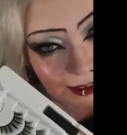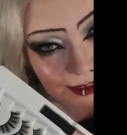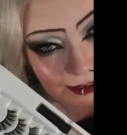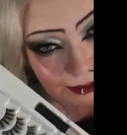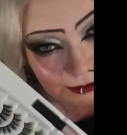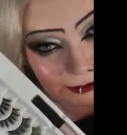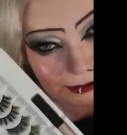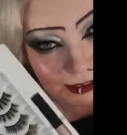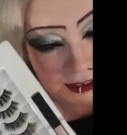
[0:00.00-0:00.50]

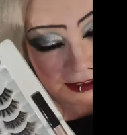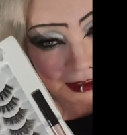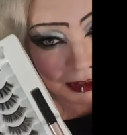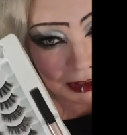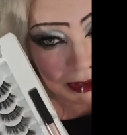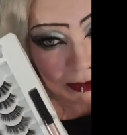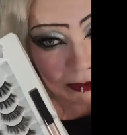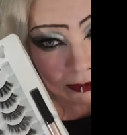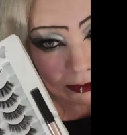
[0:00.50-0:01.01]
And you
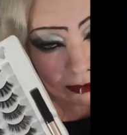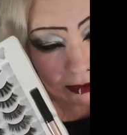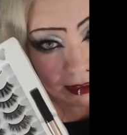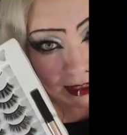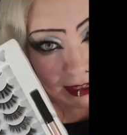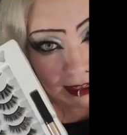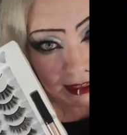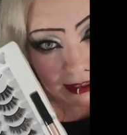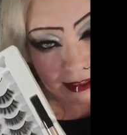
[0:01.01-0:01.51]
got
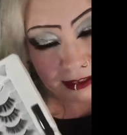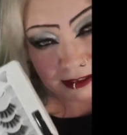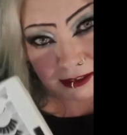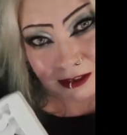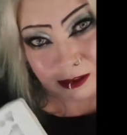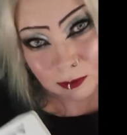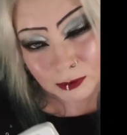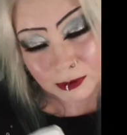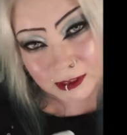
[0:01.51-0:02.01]
two
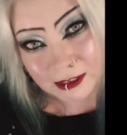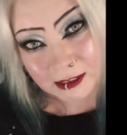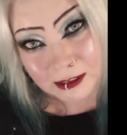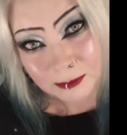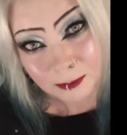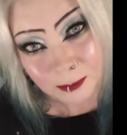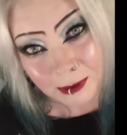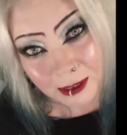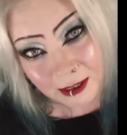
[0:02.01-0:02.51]
eyeliners with
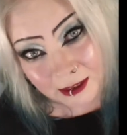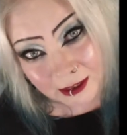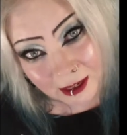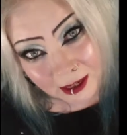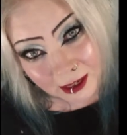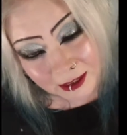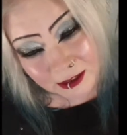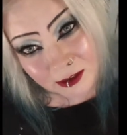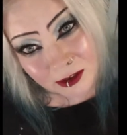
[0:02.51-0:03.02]
it. But
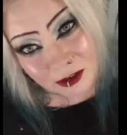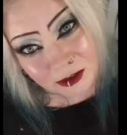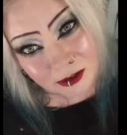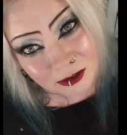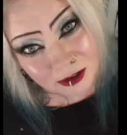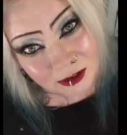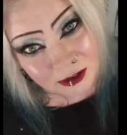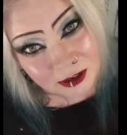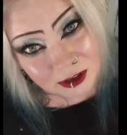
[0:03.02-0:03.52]
I
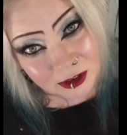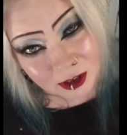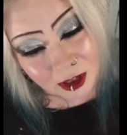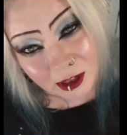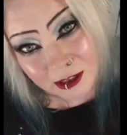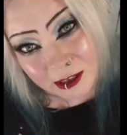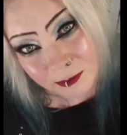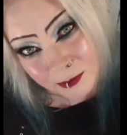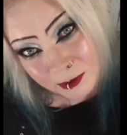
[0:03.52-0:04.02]

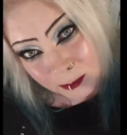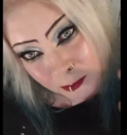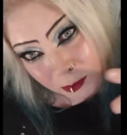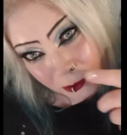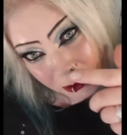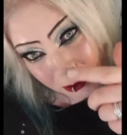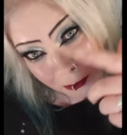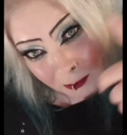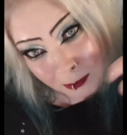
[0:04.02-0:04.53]
started
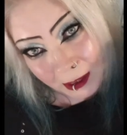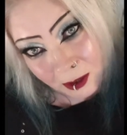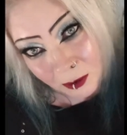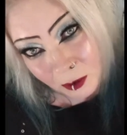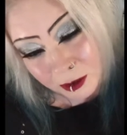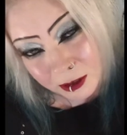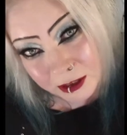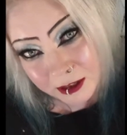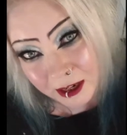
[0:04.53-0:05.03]
with put on my
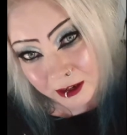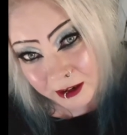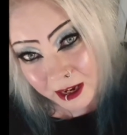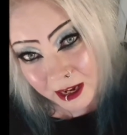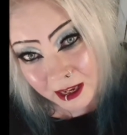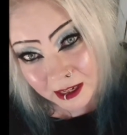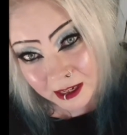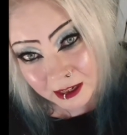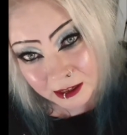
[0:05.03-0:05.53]

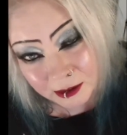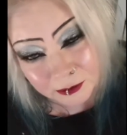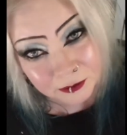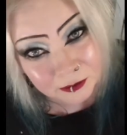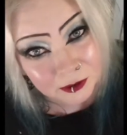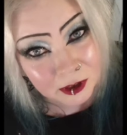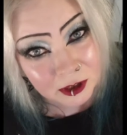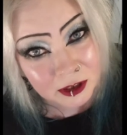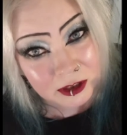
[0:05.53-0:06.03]
ordinary
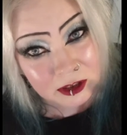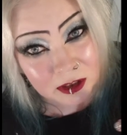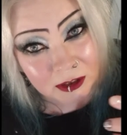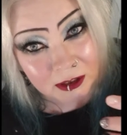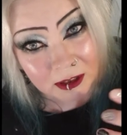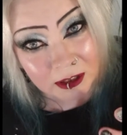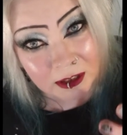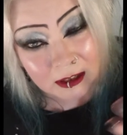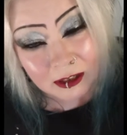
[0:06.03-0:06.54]
eyeliner
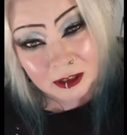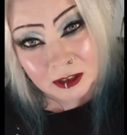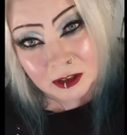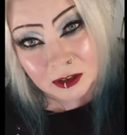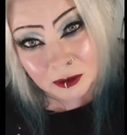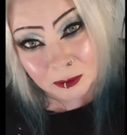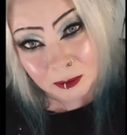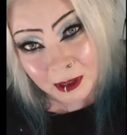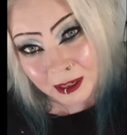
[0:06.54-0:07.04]
first
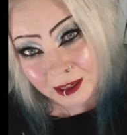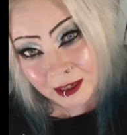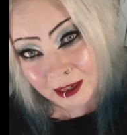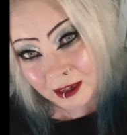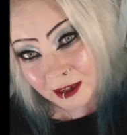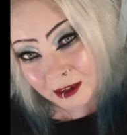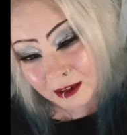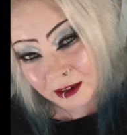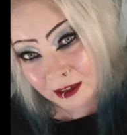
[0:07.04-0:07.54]
to
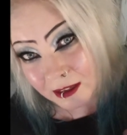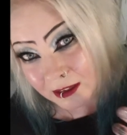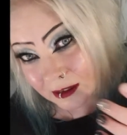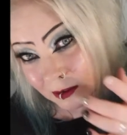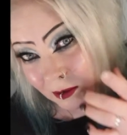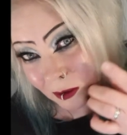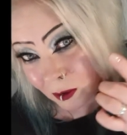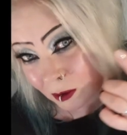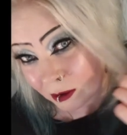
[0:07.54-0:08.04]
make
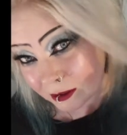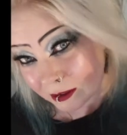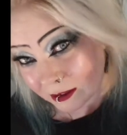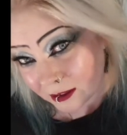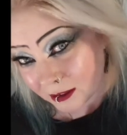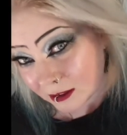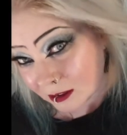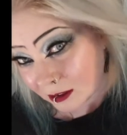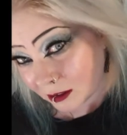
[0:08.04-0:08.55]
it
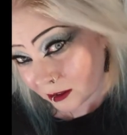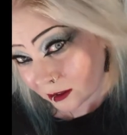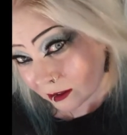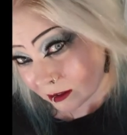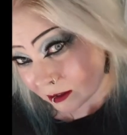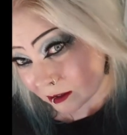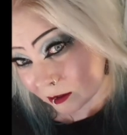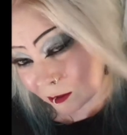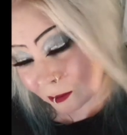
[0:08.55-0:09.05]
all
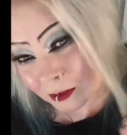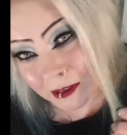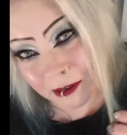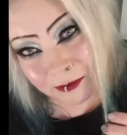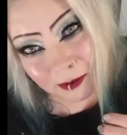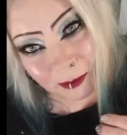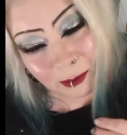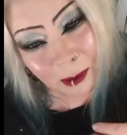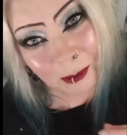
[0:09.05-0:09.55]

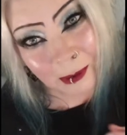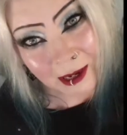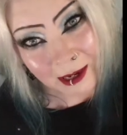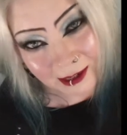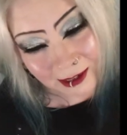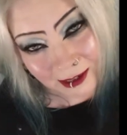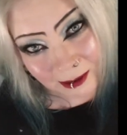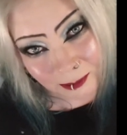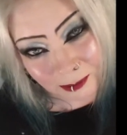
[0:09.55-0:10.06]
complete with my
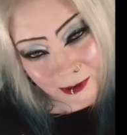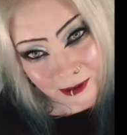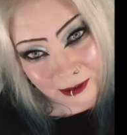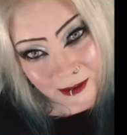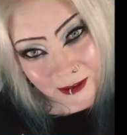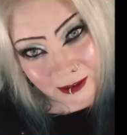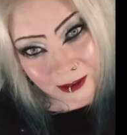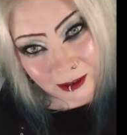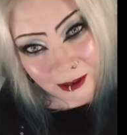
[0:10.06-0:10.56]
makeup.
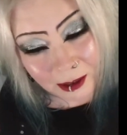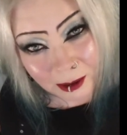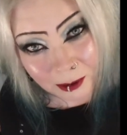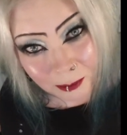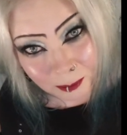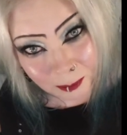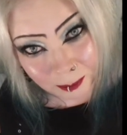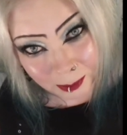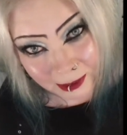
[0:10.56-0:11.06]

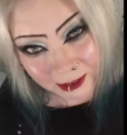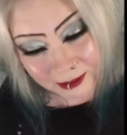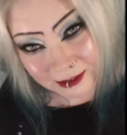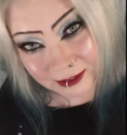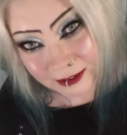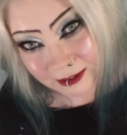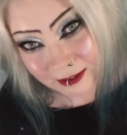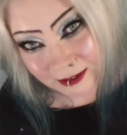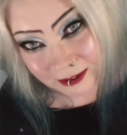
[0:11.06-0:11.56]

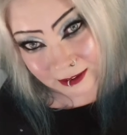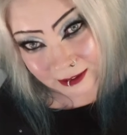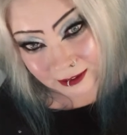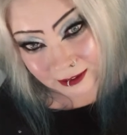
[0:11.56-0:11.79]
But